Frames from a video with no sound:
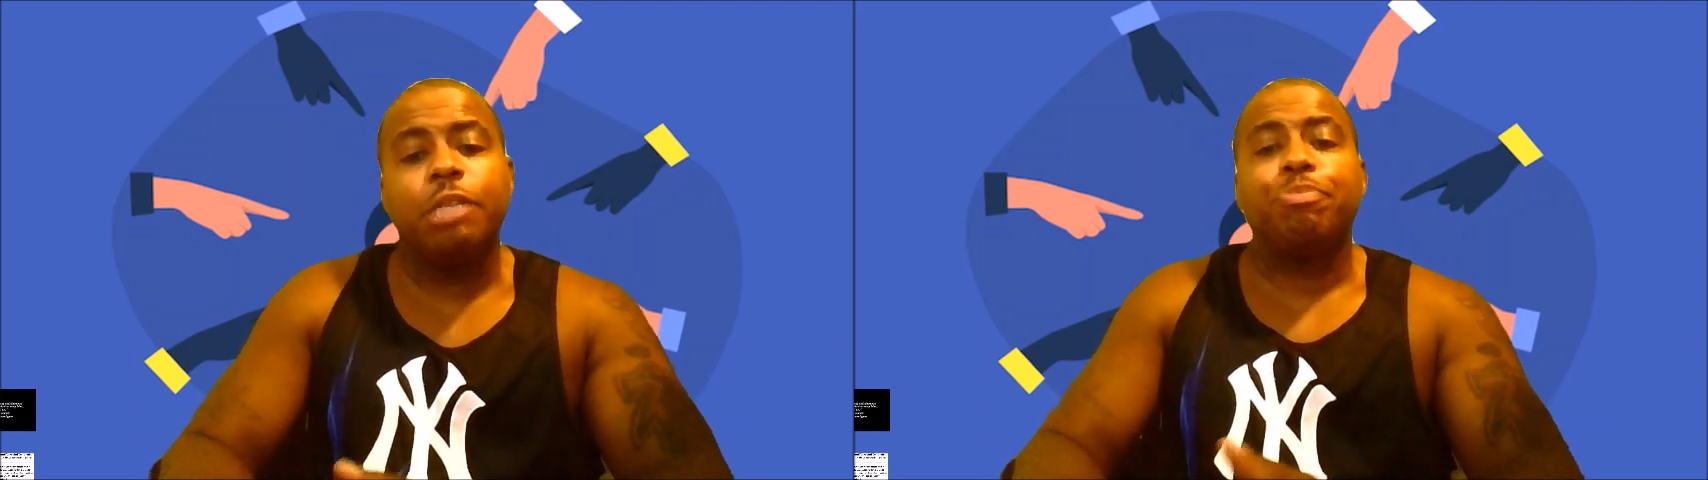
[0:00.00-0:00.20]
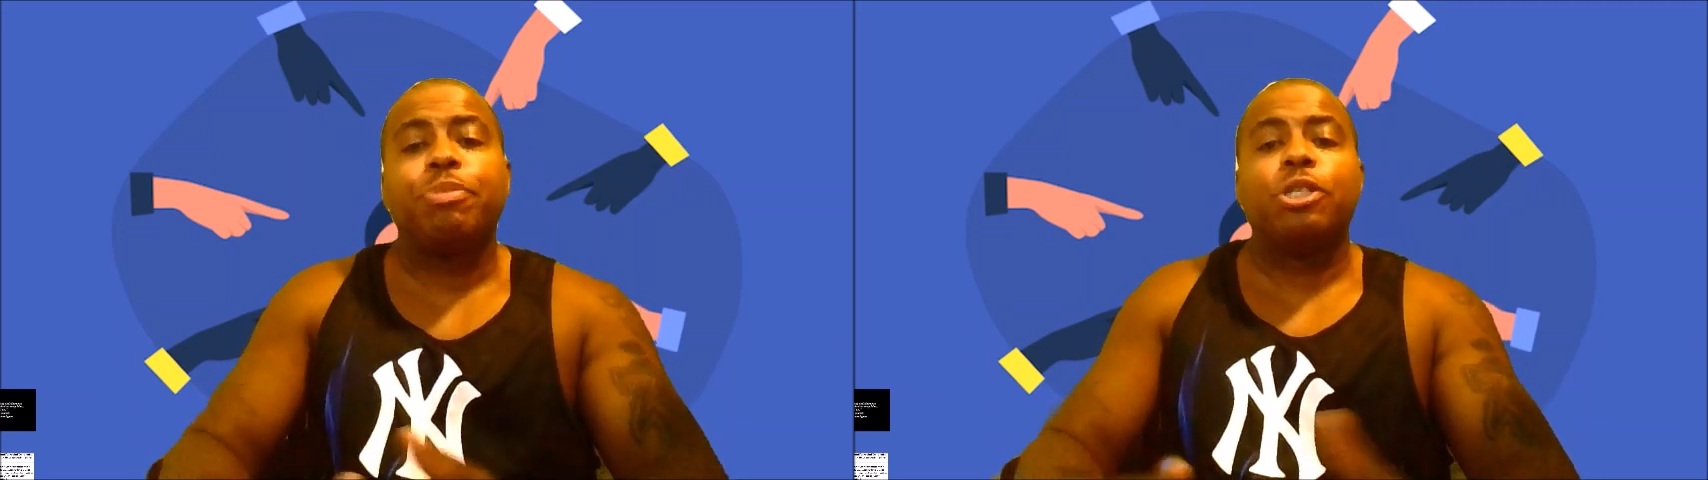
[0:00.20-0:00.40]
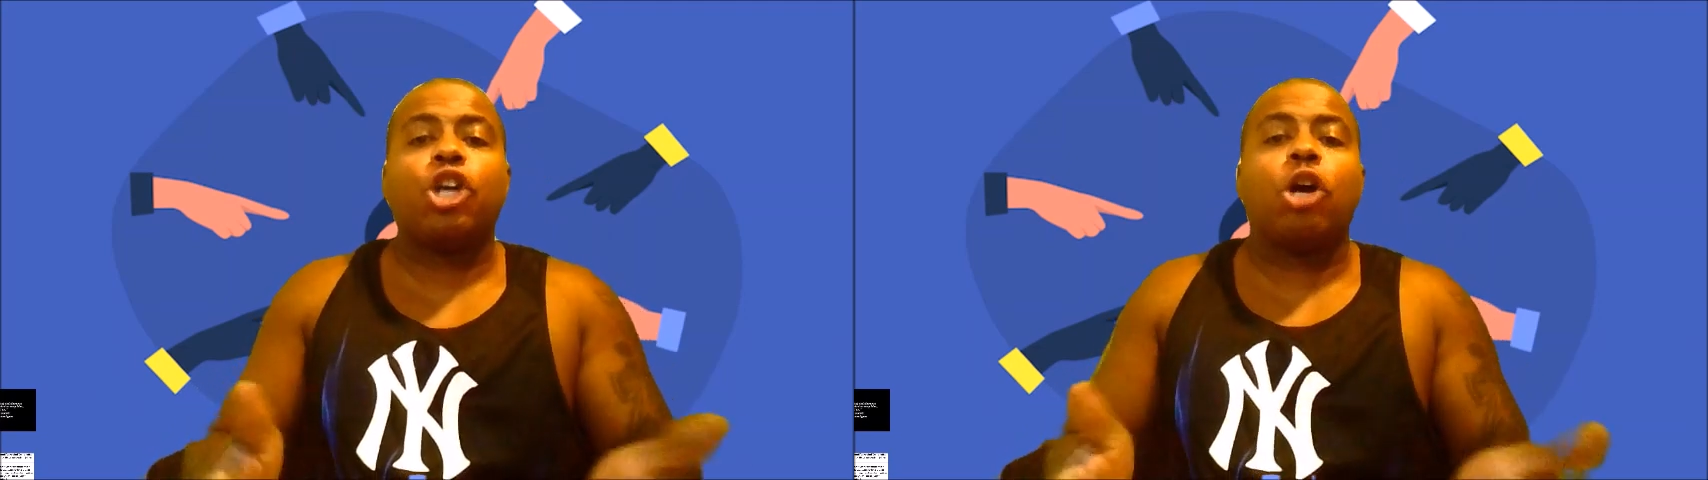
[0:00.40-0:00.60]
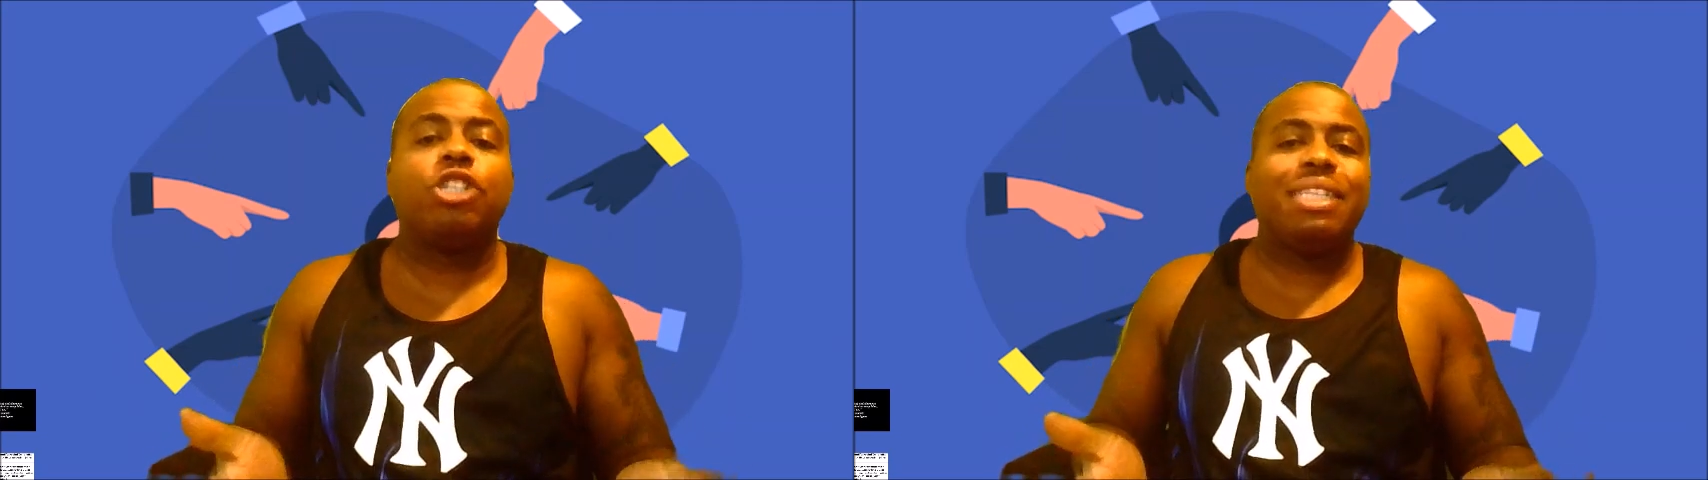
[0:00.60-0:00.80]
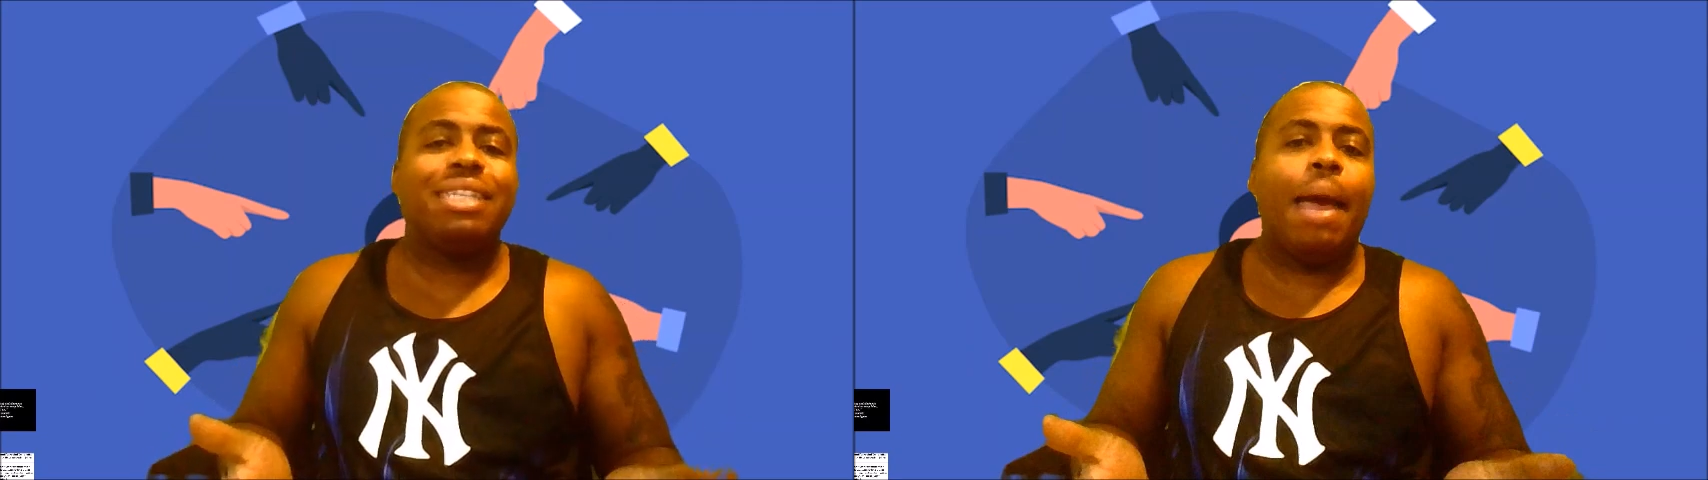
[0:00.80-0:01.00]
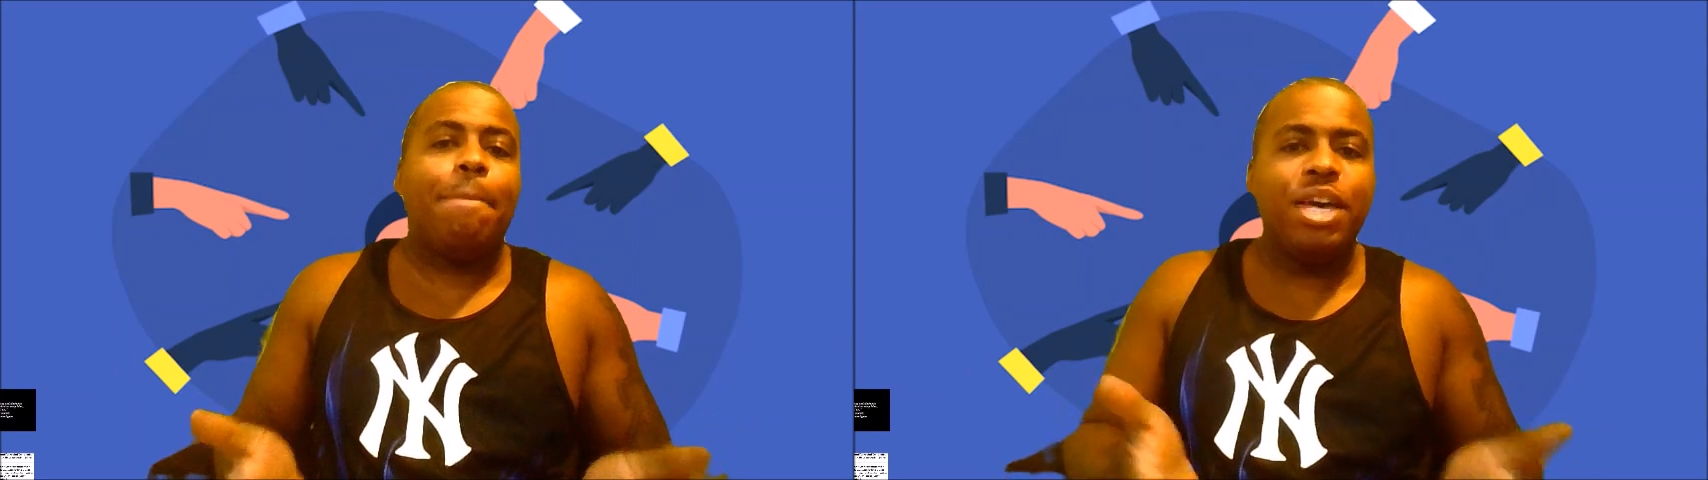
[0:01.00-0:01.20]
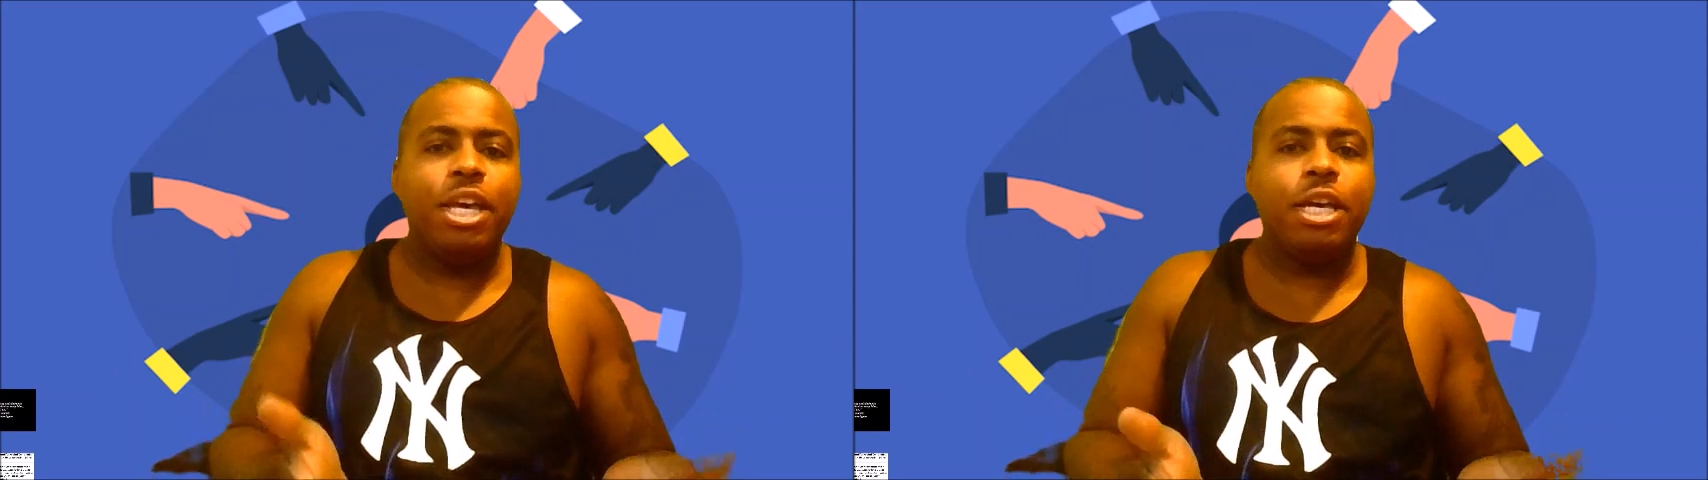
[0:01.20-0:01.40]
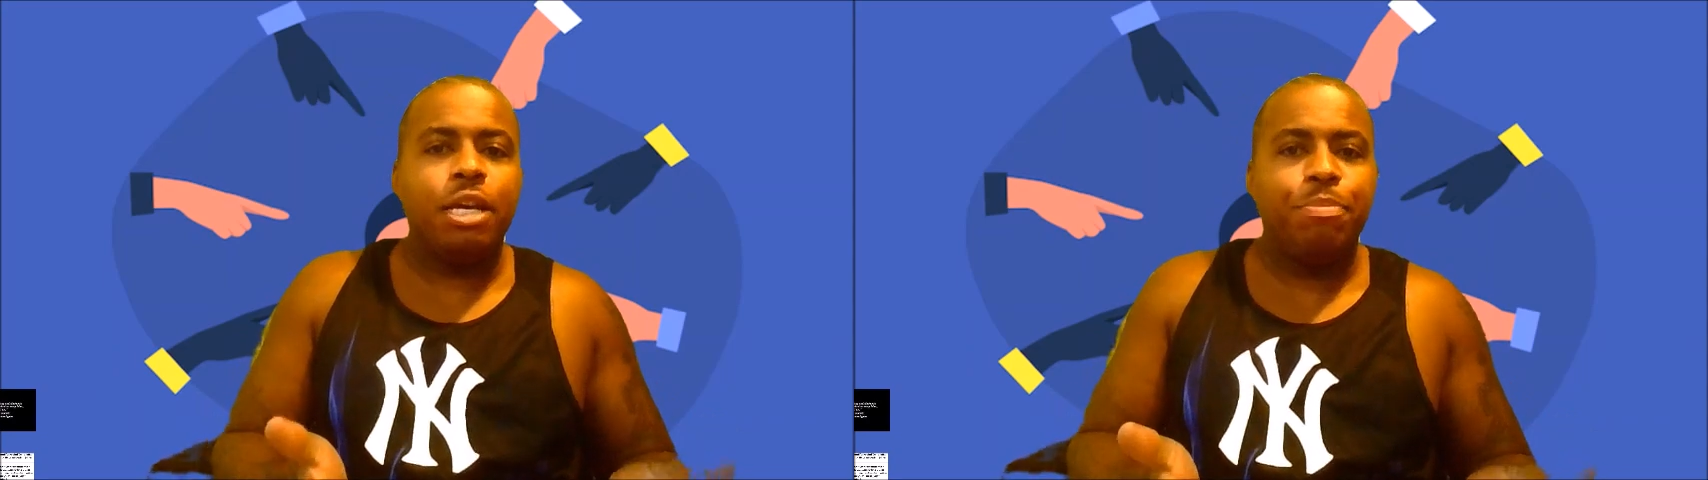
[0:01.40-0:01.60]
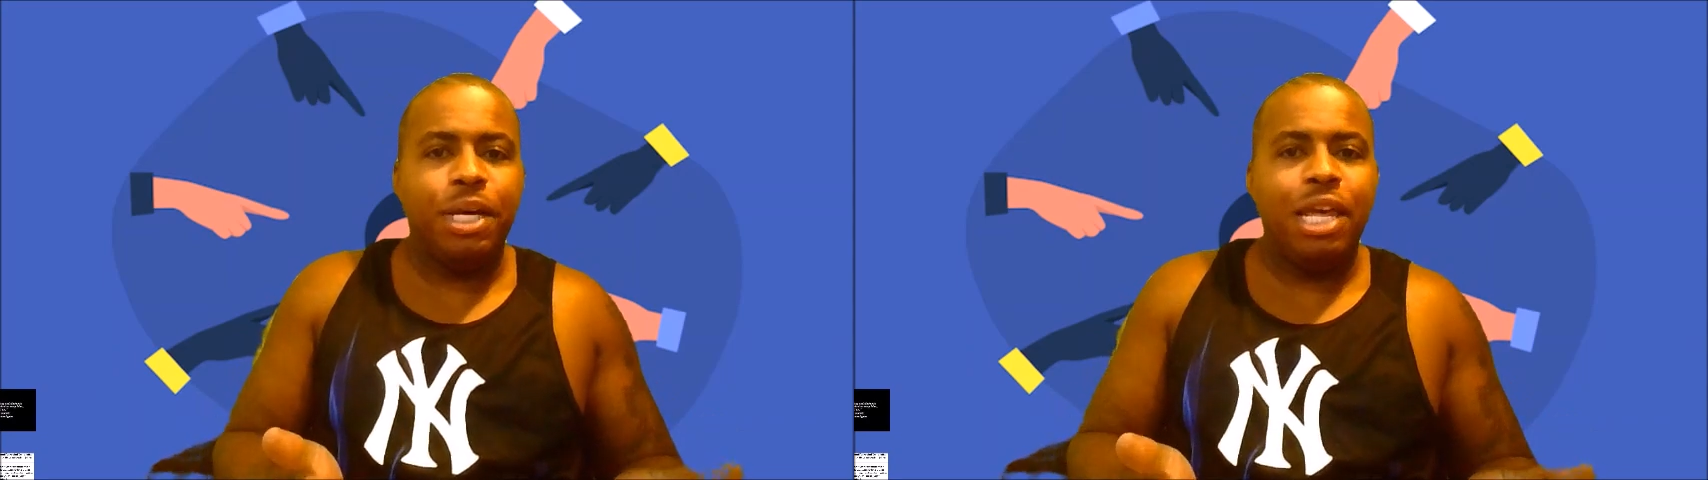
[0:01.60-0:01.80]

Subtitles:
this church isn't that big,